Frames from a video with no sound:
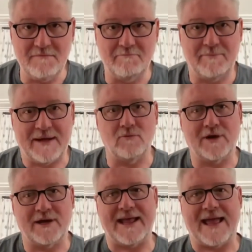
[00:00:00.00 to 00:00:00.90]
But
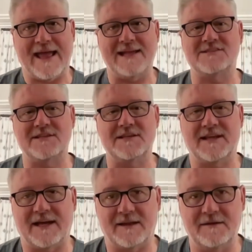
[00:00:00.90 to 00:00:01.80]
what it hasn't
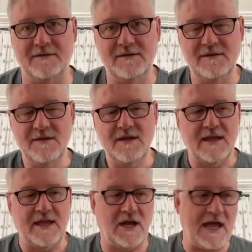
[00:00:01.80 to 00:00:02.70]
done,
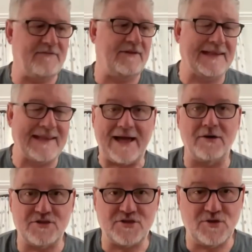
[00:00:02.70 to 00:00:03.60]
and I haven't allowed
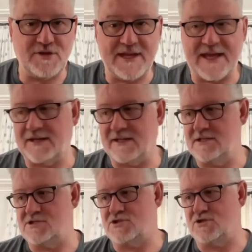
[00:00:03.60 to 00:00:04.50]
it to do yet,
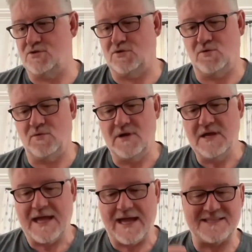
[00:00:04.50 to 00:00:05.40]
is to
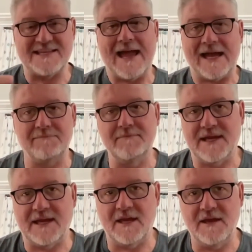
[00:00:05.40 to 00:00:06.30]
attack
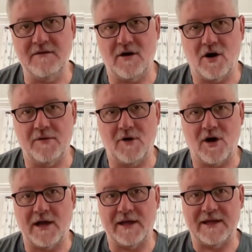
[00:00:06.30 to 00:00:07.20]
me on
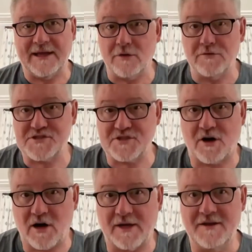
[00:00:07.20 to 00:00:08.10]
my health
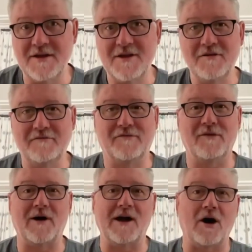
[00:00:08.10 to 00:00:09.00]
side
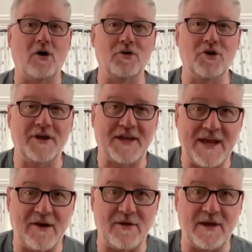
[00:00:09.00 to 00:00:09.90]
from my old
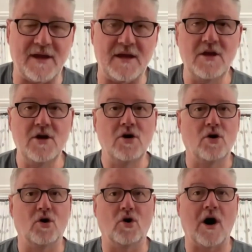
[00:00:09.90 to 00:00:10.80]
urticaria,
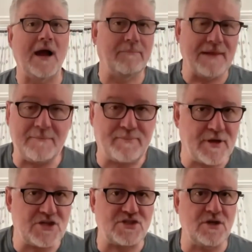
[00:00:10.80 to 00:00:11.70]
or high blood
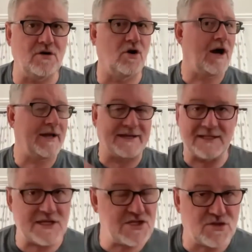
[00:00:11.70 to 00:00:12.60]
pressure, or high
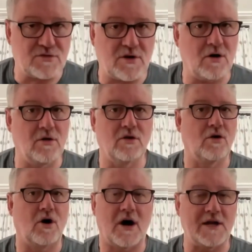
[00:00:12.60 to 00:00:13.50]
cholesterol,
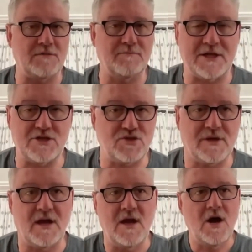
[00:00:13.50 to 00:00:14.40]
or high blood
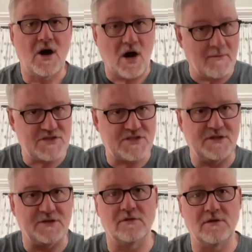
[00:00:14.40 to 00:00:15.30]
sugar. I'm
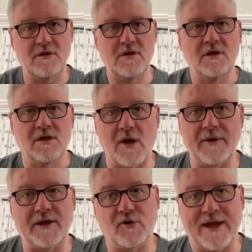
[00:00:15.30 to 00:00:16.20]
still
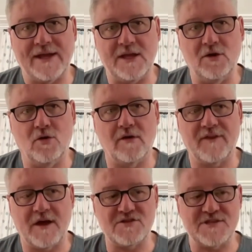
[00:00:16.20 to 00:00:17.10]
going great in all of
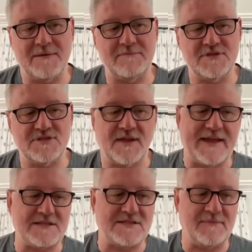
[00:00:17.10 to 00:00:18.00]
those numbers. So
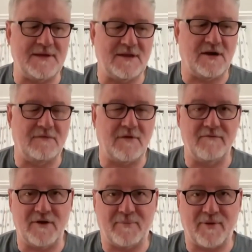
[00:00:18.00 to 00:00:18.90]
that's something that I'm
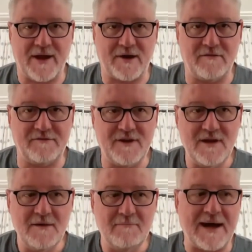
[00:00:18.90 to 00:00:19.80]
very proud of.
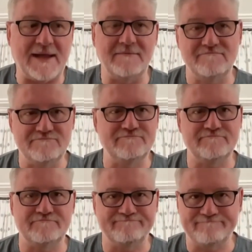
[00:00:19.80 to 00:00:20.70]
But
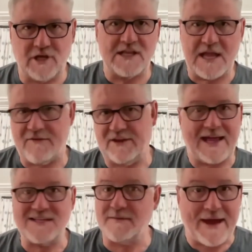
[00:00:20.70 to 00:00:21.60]
every
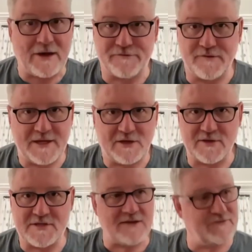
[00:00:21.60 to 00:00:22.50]
day's a battle for me,
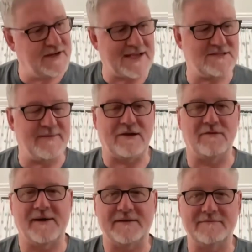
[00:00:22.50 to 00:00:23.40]
Chris. Every day's a battle, mate.